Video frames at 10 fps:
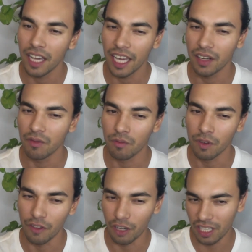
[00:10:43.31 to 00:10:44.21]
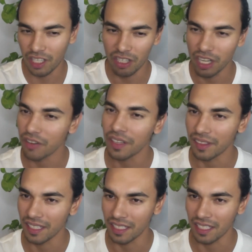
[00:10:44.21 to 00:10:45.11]
and reverse engineering
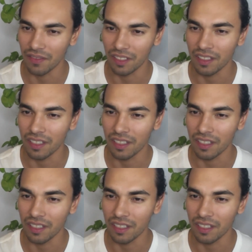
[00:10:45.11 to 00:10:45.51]
things even.